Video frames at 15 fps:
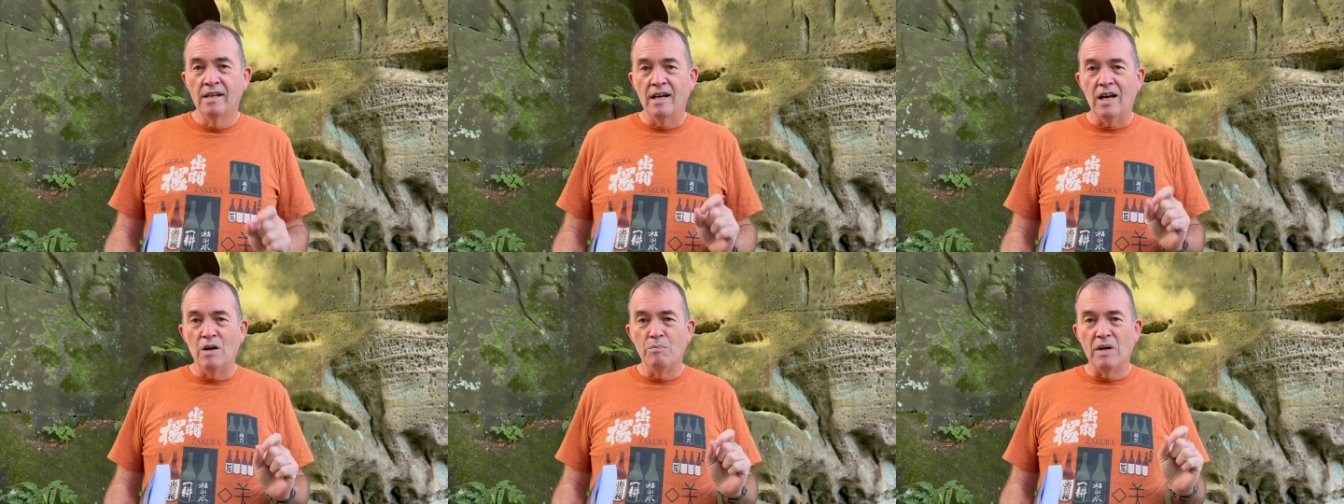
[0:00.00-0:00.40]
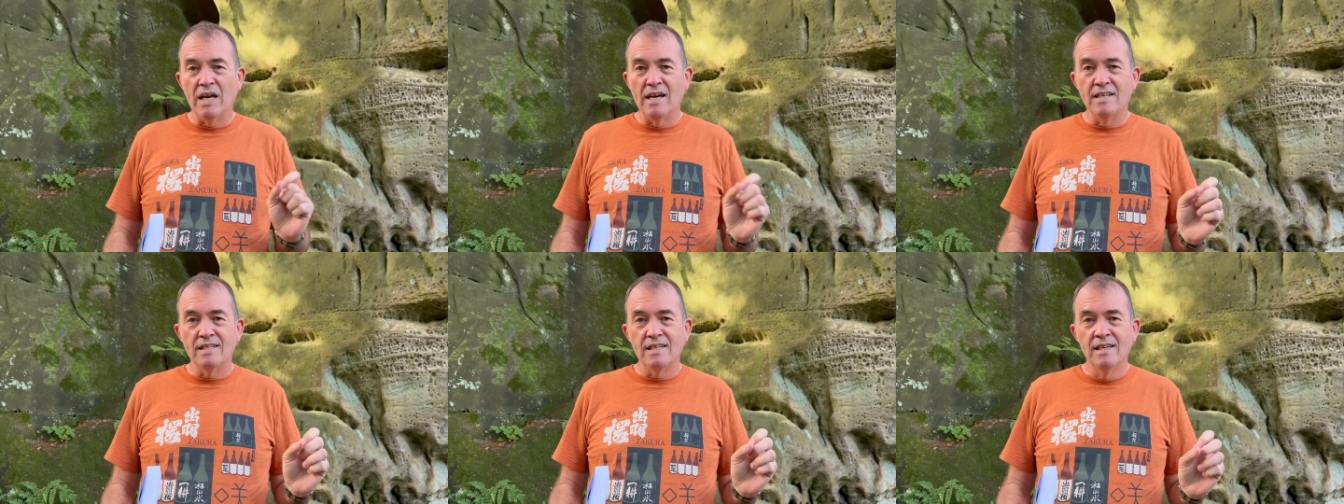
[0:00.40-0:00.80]
Um,
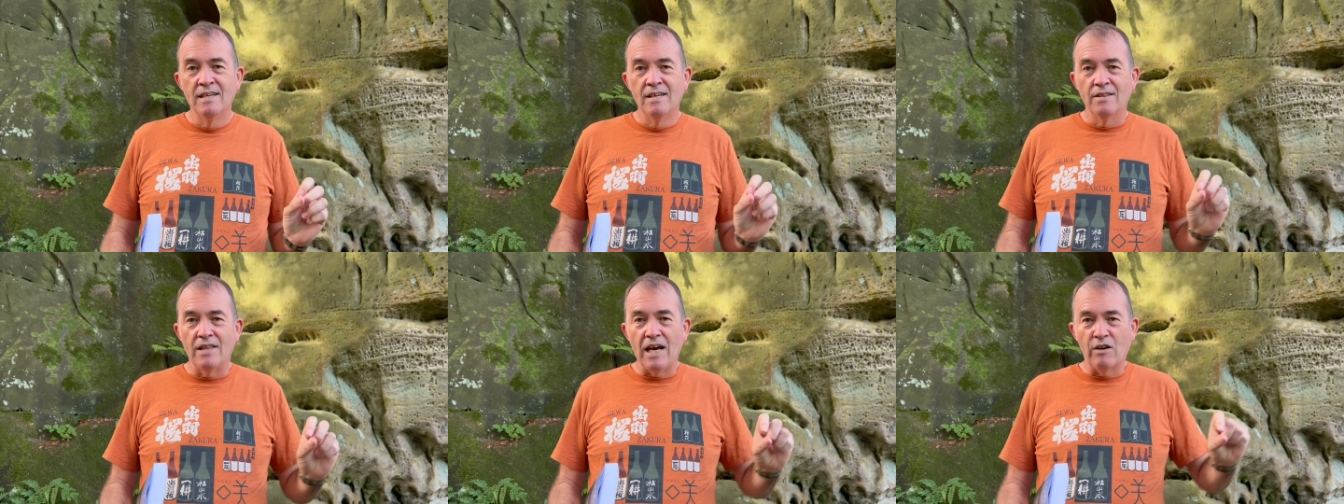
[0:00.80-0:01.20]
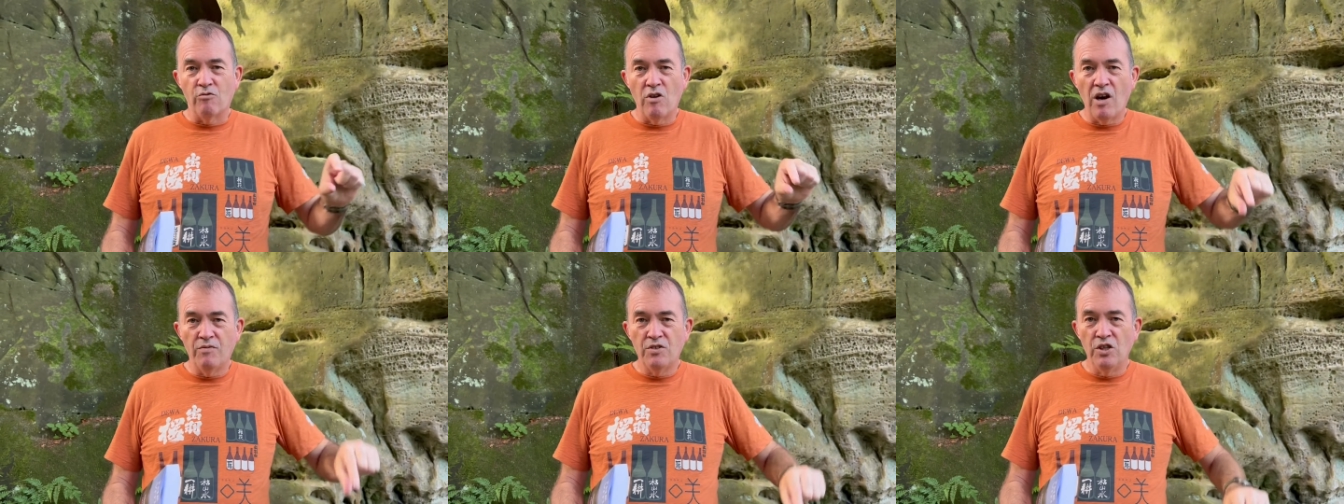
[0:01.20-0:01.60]
and that
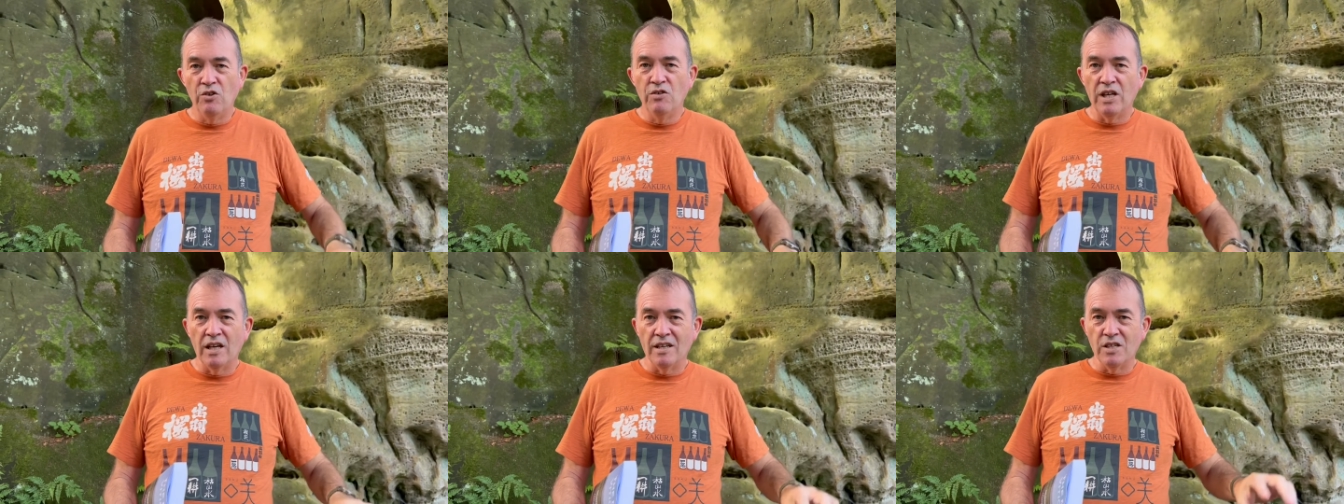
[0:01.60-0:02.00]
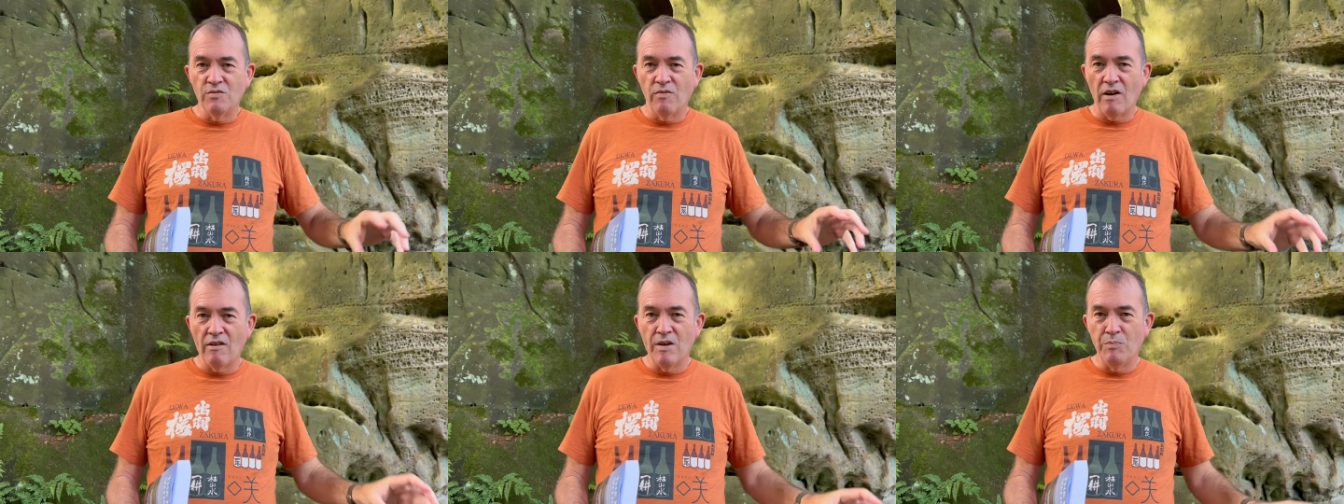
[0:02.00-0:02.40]
graft union is
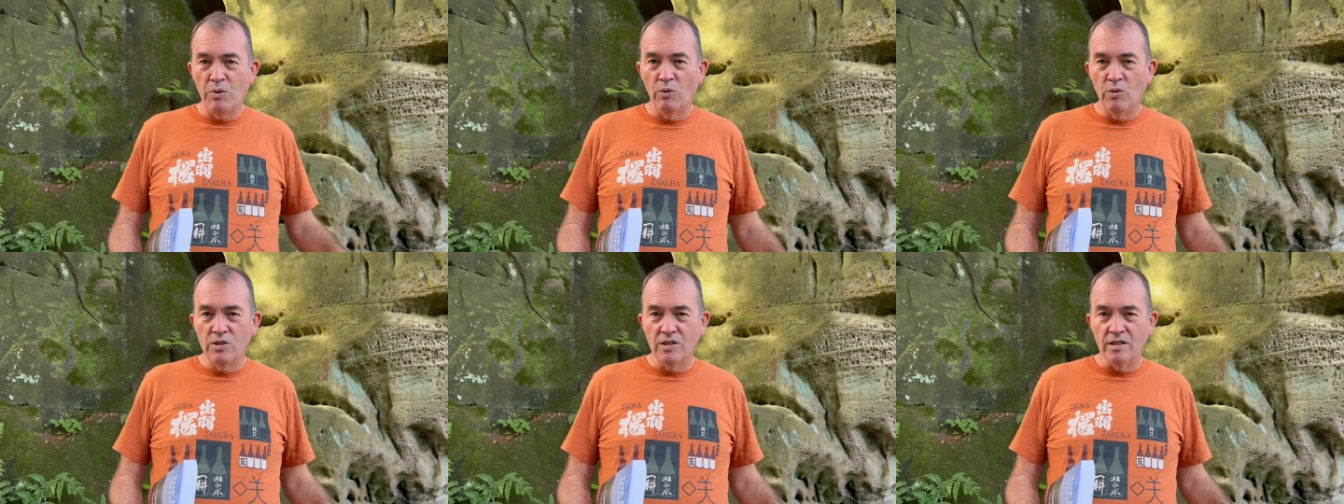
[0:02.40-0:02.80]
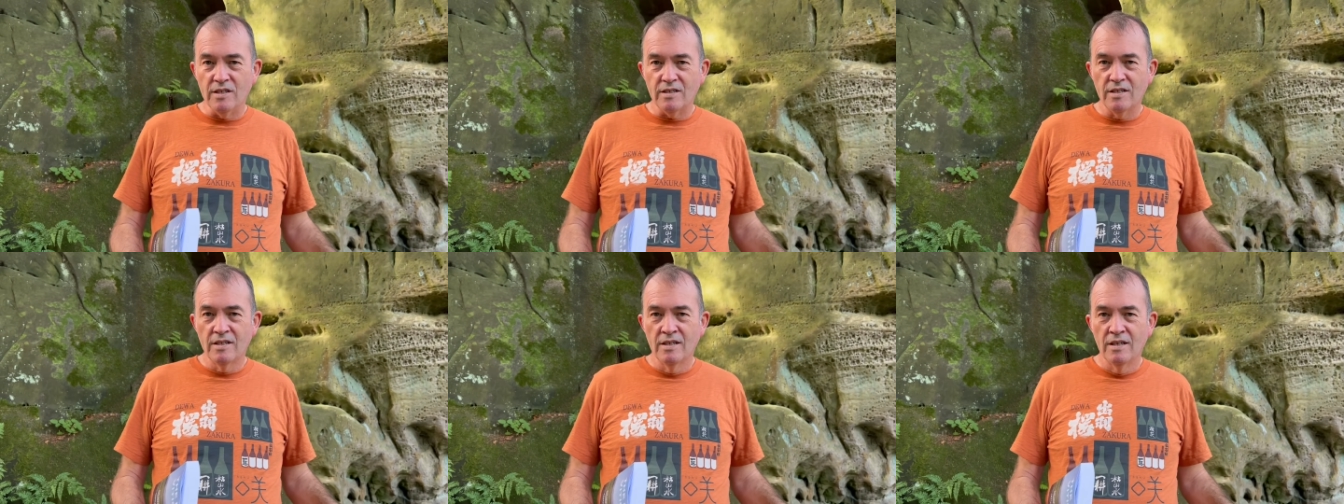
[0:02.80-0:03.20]
very
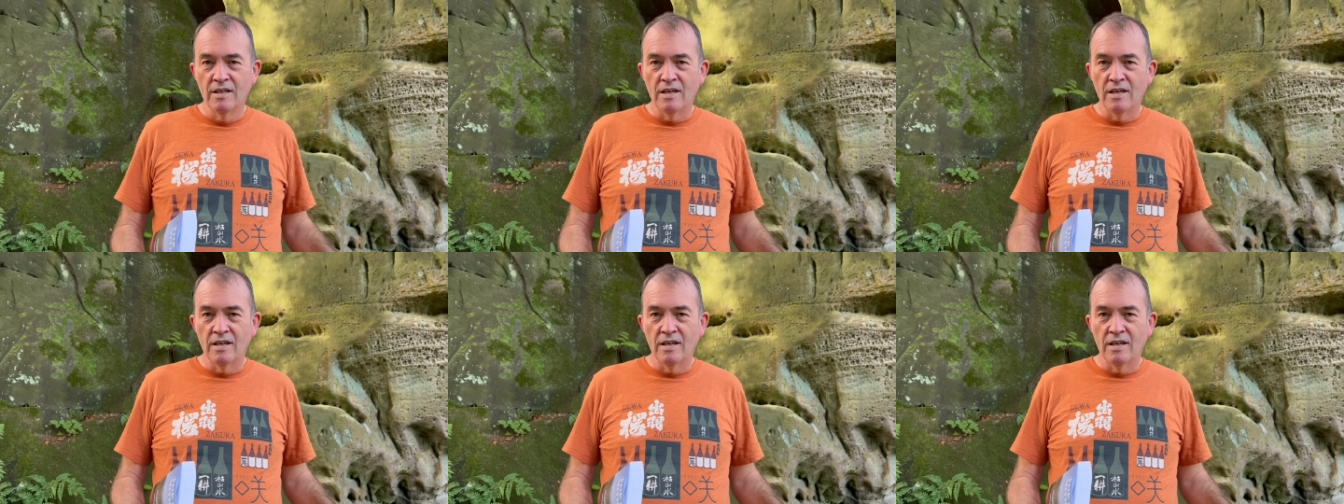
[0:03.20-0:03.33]
important.